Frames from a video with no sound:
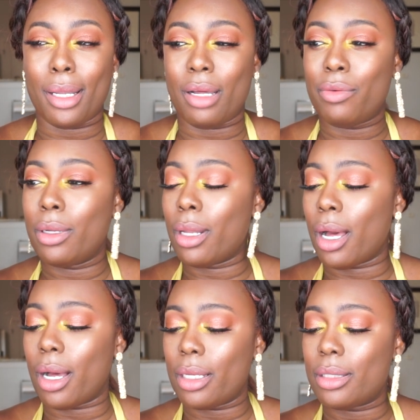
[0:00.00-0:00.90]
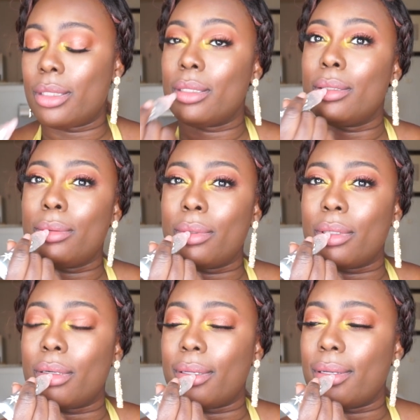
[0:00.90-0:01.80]
love a gloss.
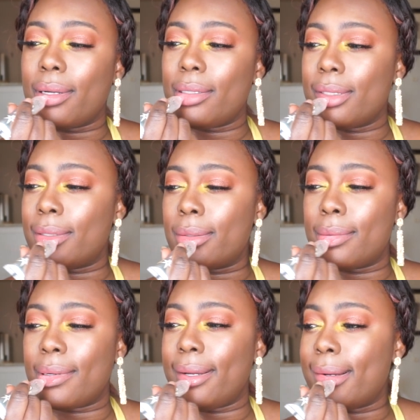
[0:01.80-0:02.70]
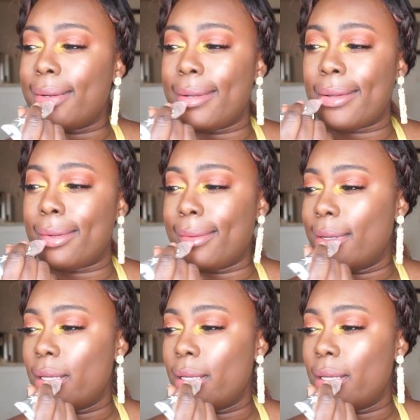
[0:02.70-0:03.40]
We're gonna gloss her right on up.